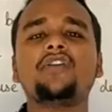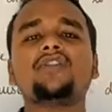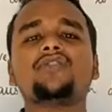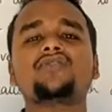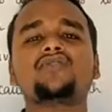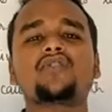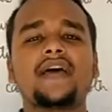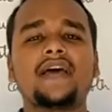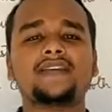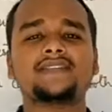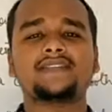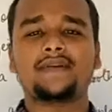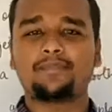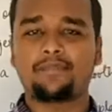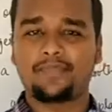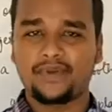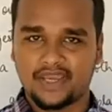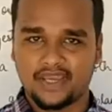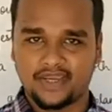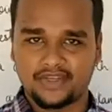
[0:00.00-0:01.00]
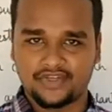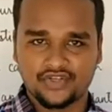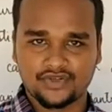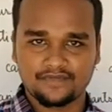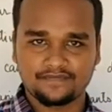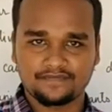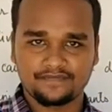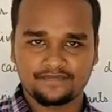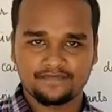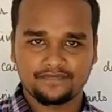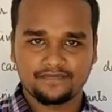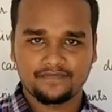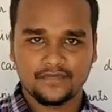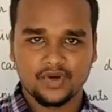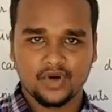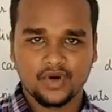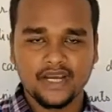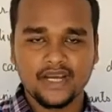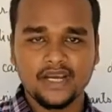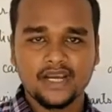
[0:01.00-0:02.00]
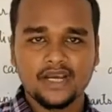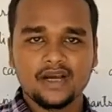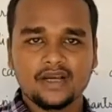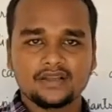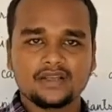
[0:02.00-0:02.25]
also has a pH. Okay,